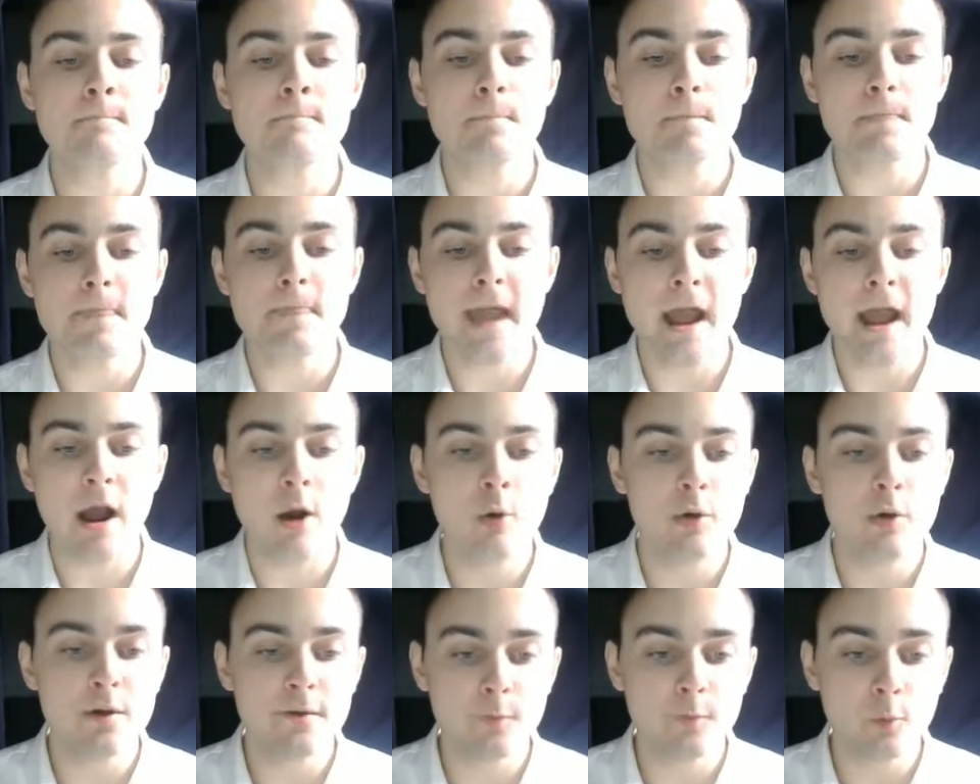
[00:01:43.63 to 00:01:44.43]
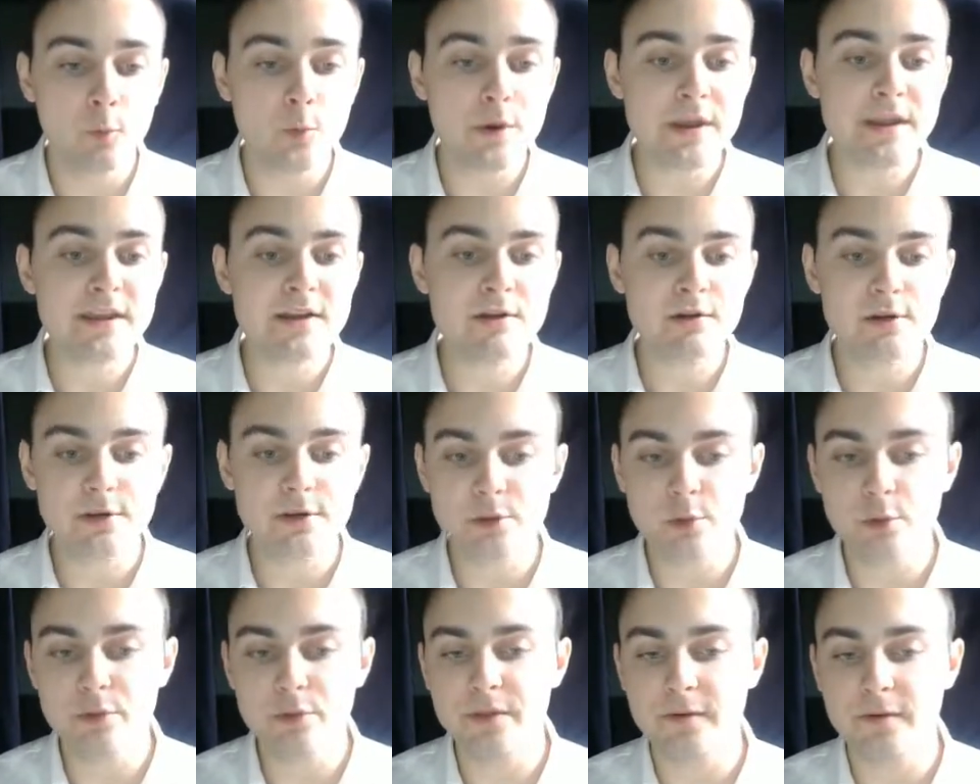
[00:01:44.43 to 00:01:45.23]
Now, if we
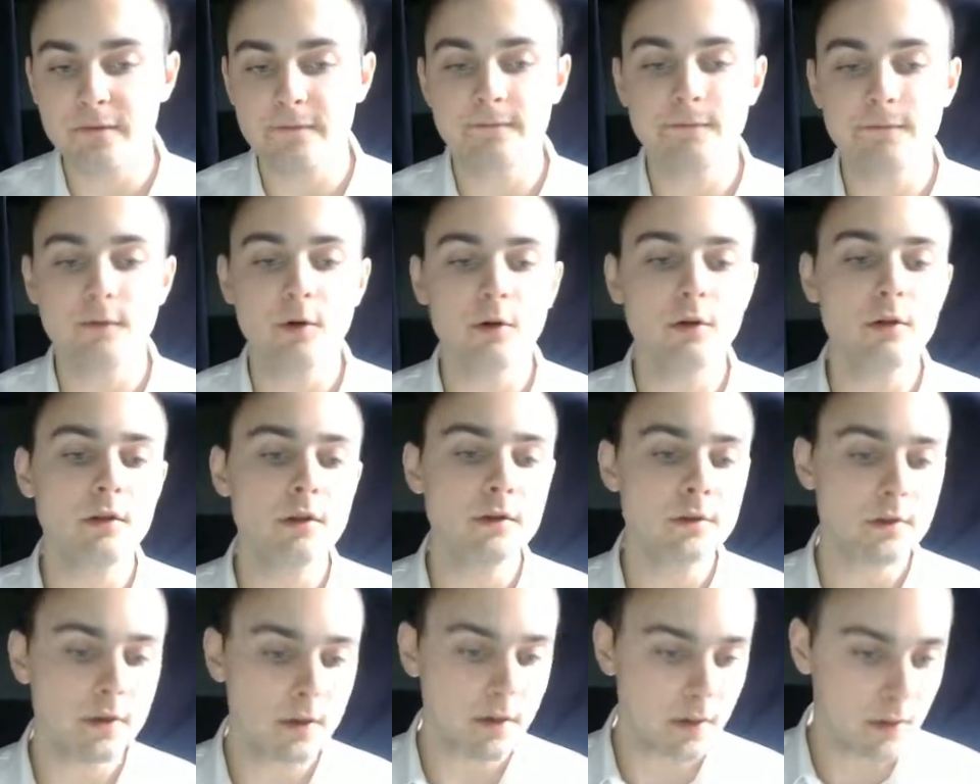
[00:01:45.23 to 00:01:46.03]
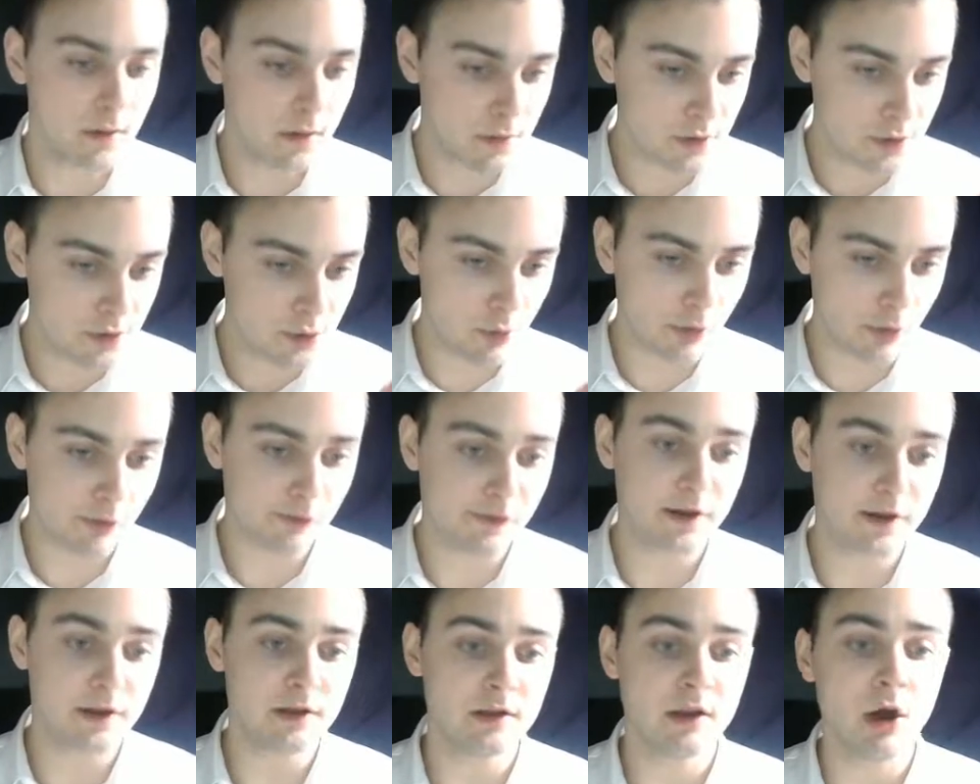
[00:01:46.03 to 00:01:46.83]
include the full
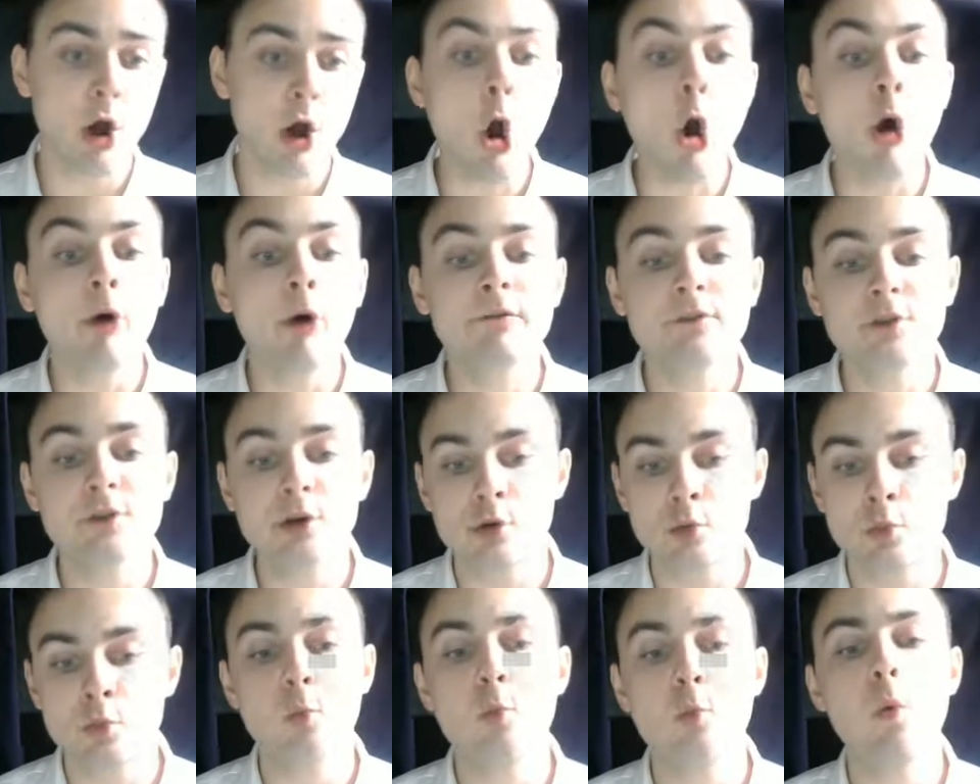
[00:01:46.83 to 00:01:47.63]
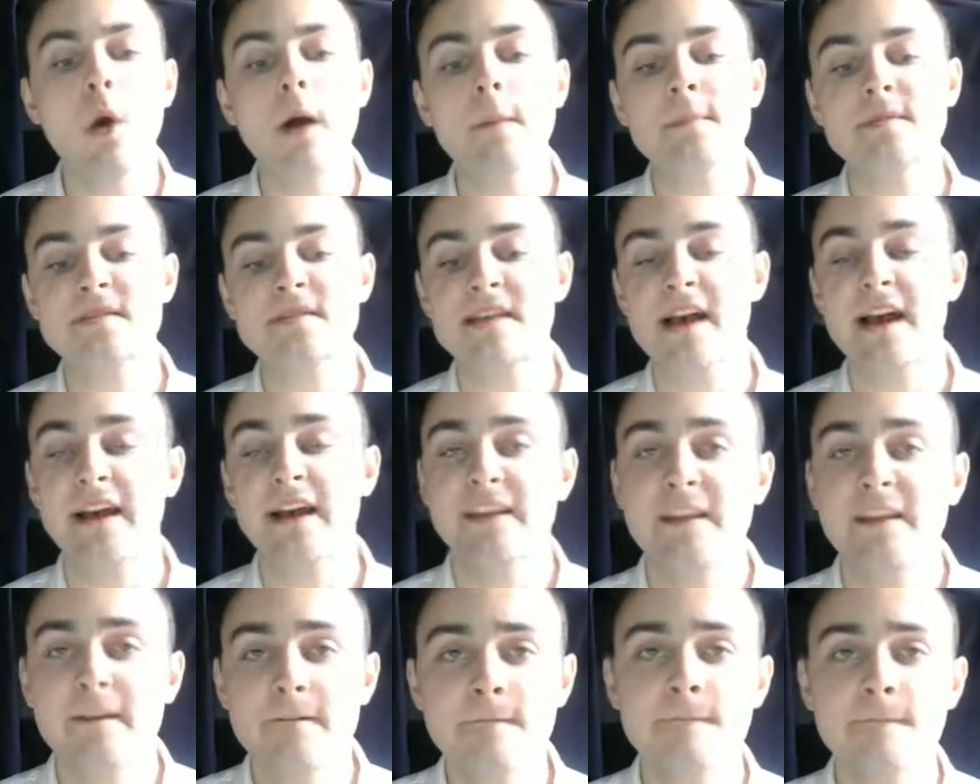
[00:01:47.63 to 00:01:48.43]
URL of your
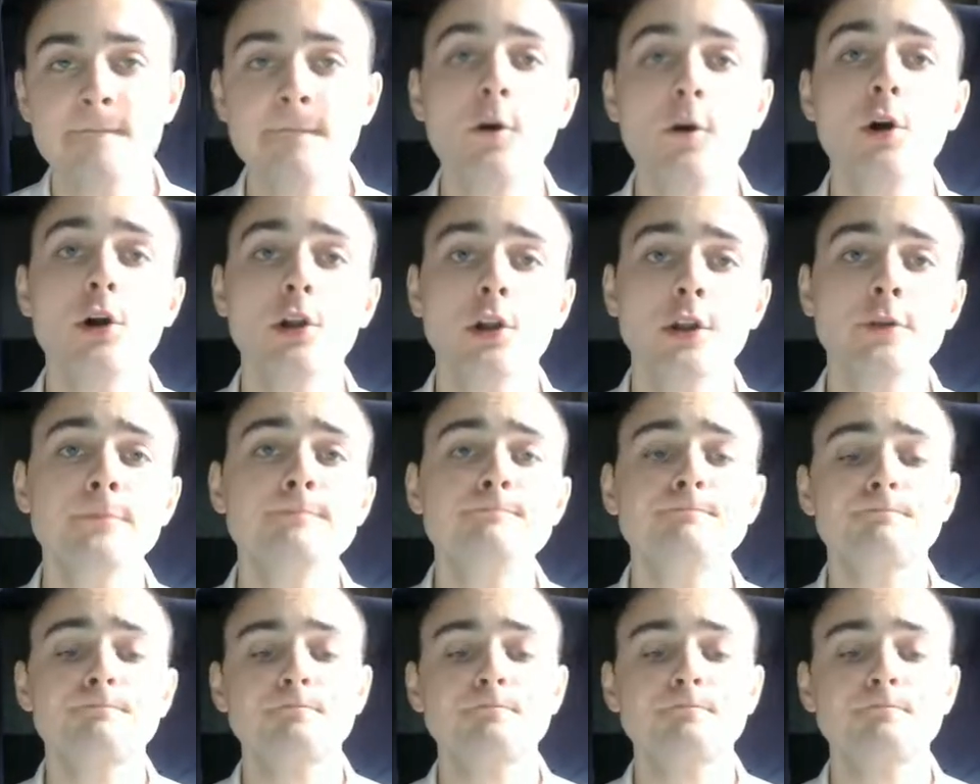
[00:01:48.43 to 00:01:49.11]
website in full,